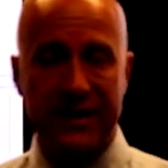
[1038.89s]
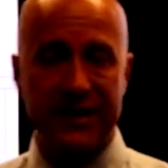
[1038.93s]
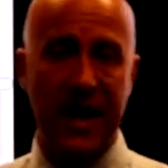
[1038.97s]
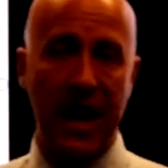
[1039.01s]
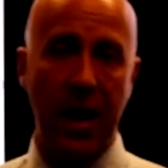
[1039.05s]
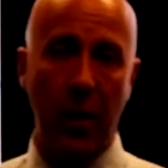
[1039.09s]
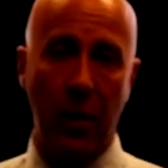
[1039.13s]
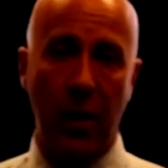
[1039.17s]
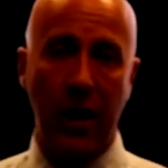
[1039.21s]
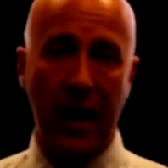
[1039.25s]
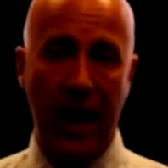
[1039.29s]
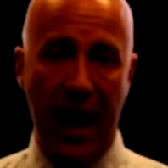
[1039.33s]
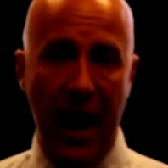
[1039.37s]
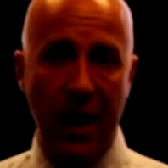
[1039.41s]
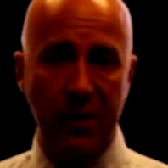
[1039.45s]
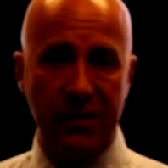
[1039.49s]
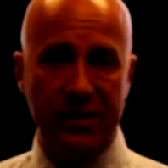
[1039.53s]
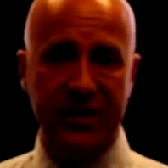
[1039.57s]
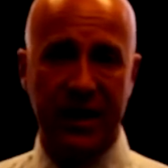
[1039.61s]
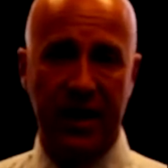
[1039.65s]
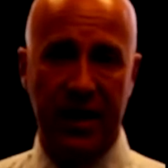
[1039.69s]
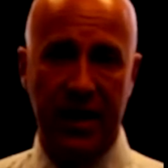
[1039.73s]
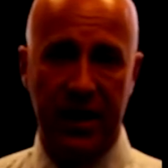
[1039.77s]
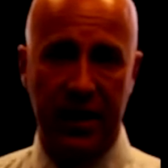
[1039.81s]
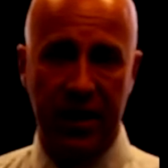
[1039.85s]
Now, what I was
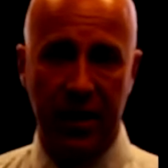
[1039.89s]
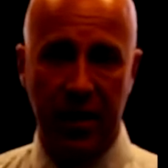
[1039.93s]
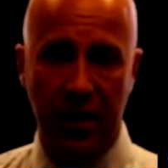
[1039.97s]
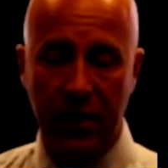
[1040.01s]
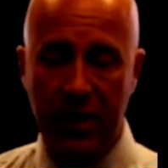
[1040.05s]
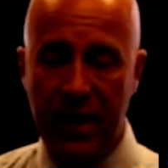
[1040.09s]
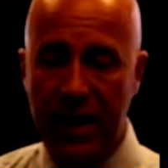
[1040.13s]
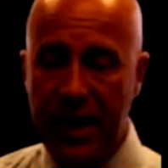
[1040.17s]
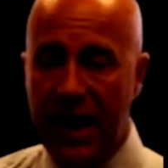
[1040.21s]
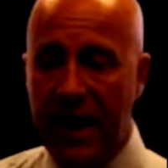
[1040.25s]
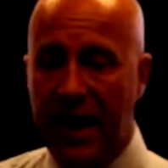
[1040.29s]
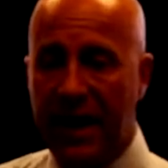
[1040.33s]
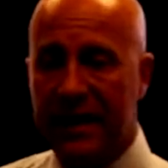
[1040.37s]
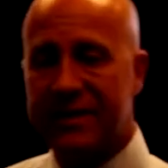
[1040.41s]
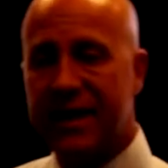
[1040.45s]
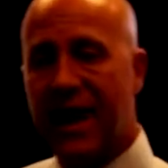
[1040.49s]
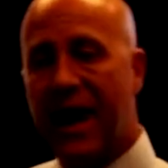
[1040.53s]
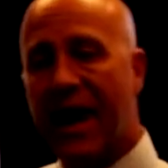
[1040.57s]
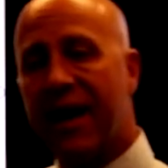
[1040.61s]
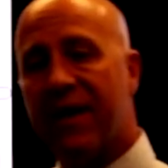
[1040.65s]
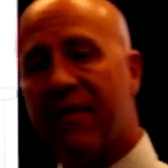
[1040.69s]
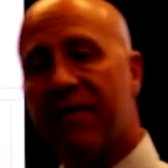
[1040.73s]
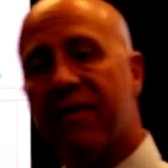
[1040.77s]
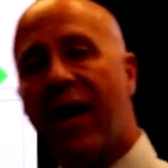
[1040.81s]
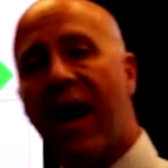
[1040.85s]
going to do is I
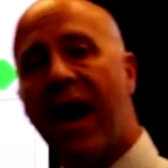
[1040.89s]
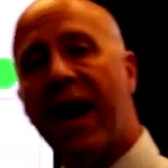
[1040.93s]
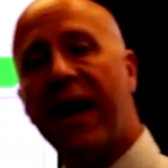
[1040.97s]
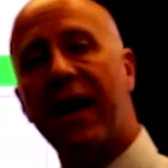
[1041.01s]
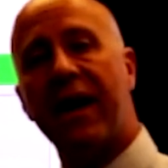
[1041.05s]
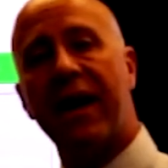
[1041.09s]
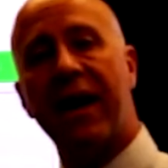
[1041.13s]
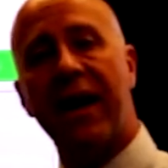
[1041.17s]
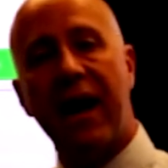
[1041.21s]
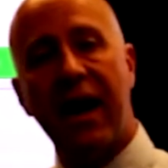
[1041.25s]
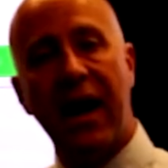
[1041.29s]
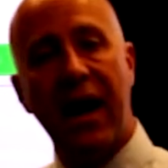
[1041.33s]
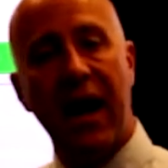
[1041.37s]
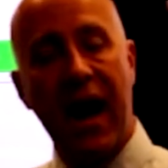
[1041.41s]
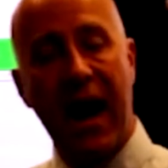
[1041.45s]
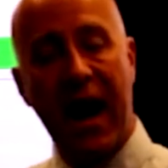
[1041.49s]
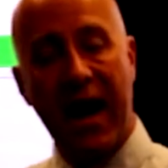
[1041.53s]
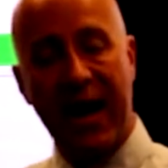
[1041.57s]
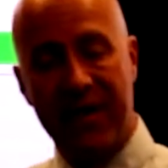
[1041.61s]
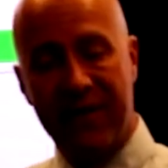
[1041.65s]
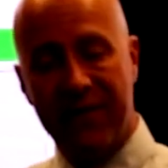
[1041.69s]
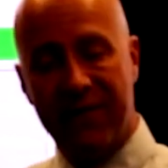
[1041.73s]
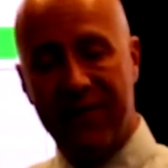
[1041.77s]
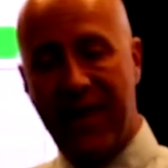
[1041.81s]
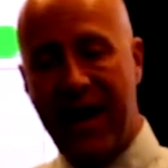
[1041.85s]

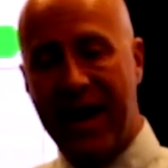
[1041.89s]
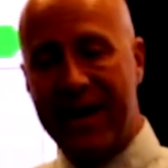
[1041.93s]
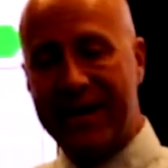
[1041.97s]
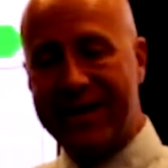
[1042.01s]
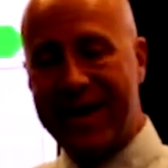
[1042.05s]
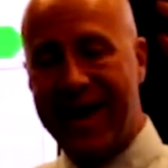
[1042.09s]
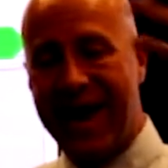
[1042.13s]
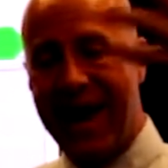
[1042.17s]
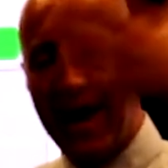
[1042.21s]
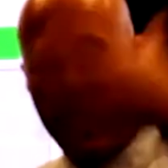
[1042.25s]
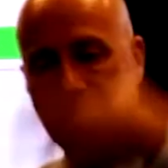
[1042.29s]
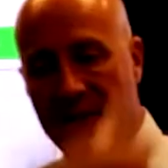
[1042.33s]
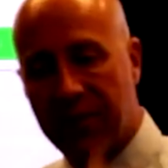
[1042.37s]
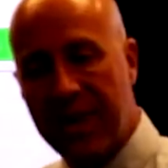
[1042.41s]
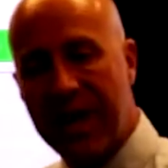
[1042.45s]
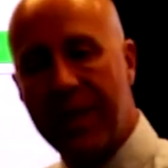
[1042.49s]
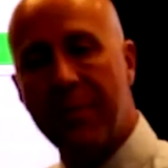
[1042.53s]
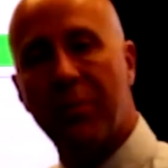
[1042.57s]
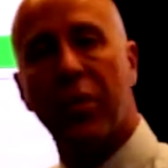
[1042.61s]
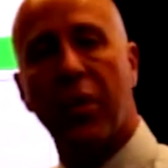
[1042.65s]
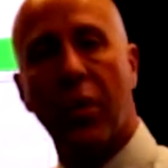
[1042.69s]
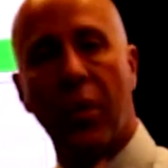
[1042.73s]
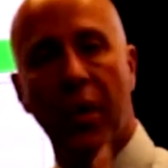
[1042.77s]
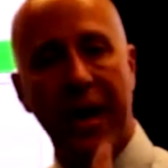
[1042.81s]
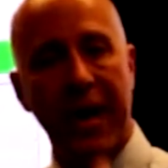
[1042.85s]
invite every
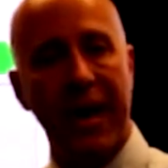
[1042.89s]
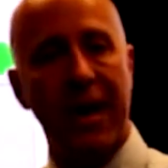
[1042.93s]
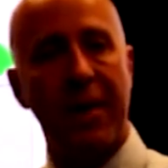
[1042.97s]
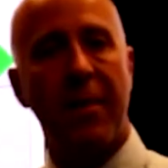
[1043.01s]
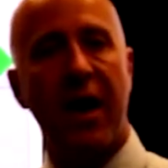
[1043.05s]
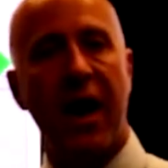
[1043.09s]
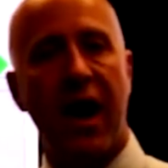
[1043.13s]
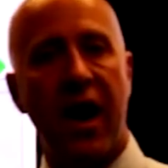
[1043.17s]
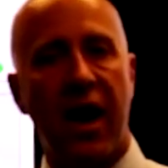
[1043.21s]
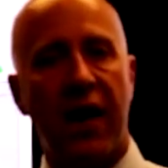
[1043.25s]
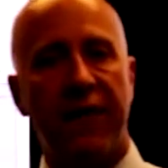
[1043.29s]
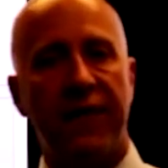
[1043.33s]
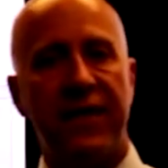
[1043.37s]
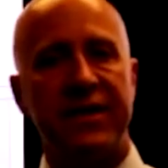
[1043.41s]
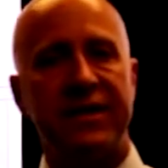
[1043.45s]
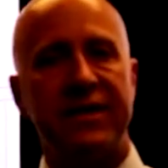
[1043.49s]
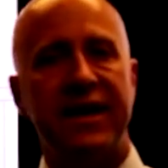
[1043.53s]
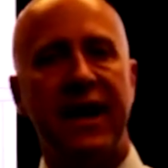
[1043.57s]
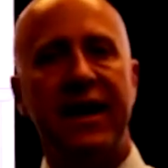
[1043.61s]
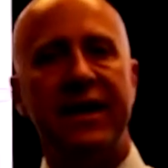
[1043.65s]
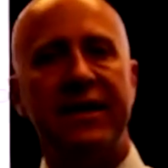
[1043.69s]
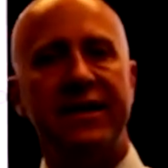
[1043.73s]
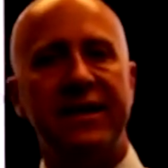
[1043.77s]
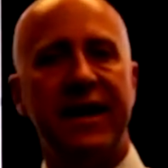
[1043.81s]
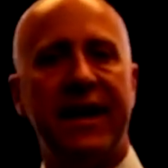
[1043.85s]
employee into my
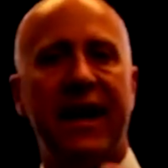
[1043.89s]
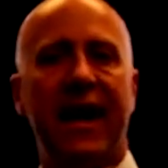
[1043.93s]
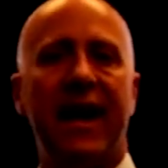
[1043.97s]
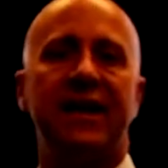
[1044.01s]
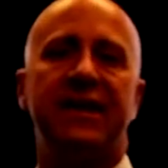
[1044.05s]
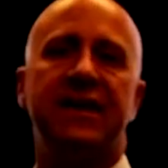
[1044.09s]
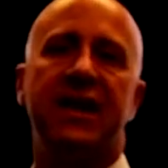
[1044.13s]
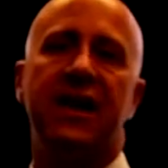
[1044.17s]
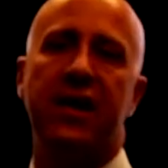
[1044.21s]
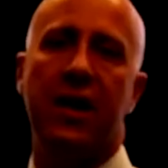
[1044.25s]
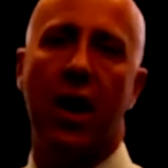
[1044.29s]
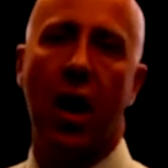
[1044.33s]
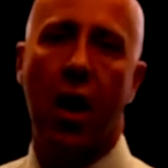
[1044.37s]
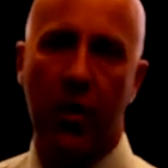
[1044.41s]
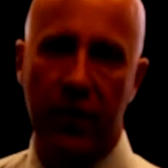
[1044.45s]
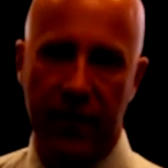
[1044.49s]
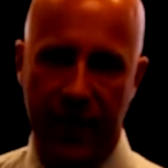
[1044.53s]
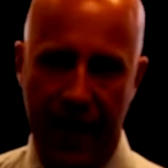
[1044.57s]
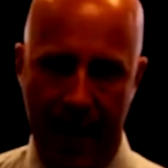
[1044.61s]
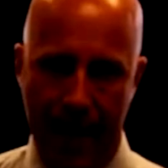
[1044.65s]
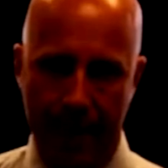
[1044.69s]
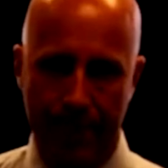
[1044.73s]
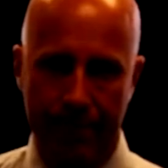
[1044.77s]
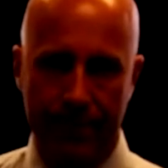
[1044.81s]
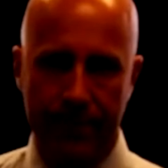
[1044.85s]
office to get to know
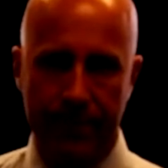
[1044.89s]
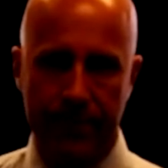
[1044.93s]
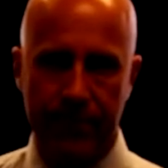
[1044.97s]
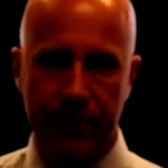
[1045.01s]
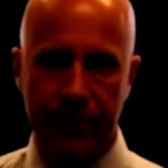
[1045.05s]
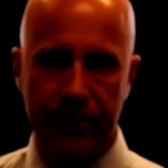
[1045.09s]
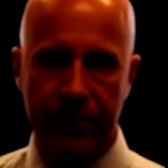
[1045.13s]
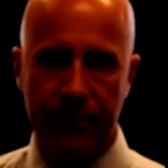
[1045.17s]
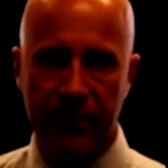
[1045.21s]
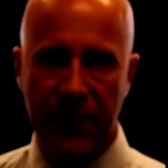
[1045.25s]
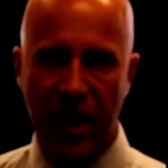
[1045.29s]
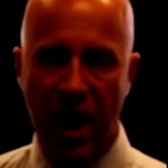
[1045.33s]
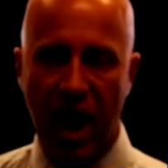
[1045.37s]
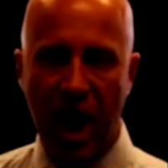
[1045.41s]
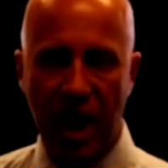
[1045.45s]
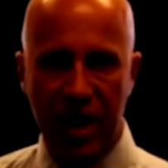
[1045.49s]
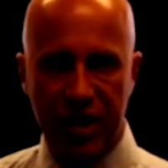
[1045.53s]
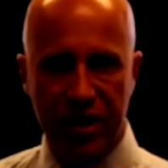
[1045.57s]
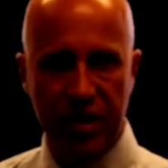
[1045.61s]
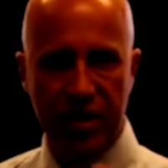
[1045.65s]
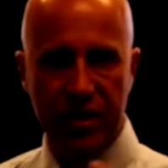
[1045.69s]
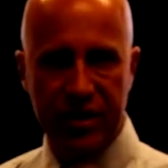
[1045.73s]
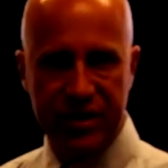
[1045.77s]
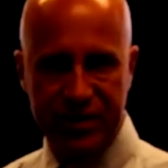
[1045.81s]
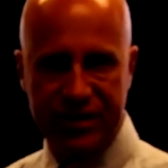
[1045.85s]
them,
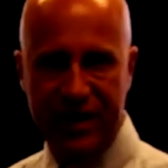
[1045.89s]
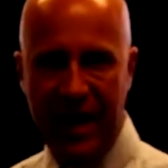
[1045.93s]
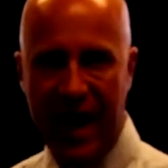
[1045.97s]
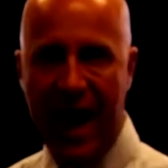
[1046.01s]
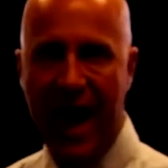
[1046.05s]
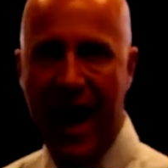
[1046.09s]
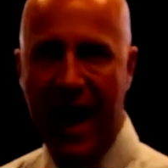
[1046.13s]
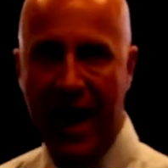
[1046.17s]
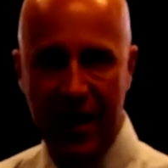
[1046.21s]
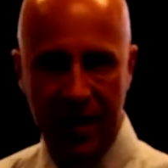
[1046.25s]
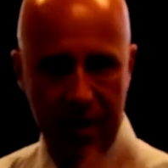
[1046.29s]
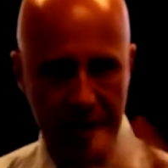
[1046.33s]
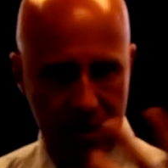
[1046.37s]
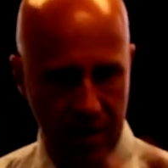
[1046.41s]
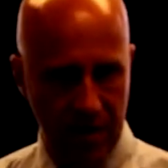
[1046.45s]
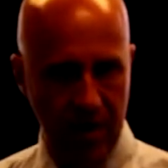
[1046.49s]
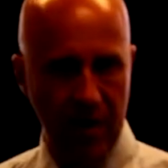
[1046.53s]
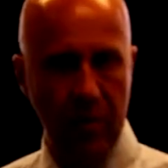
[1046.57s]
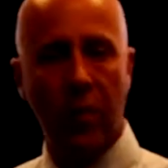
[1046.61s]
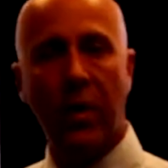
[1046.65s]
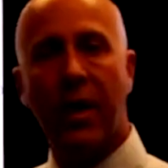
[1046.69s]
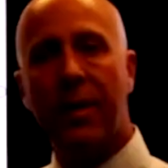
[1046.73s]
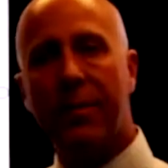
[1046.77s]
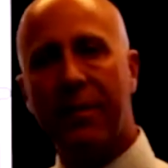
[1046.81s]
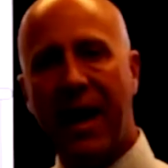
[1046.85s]
understand
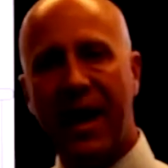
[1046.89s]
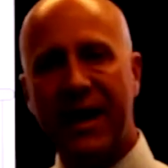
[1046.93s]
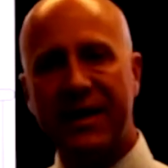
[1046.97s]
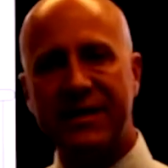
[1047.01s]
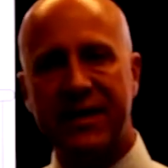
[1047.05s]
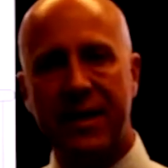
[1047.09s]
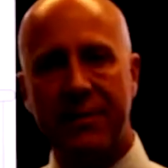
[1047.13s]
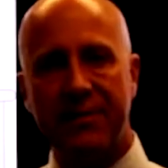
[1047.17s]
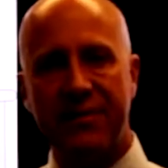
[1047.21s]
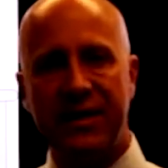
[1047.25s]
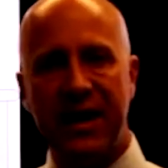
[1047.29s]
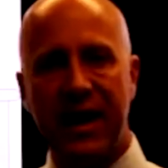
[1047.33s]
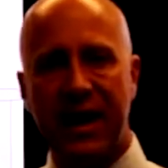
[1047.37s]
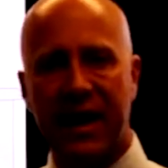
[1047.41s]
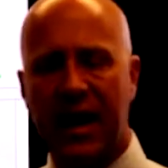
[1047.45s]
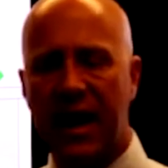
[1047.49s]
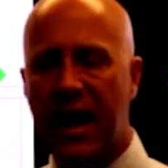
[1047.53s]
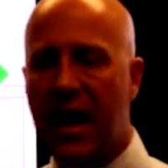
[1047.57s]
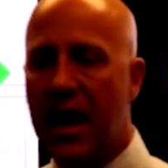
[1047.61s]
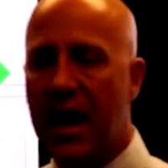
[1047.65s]
what makes them tick.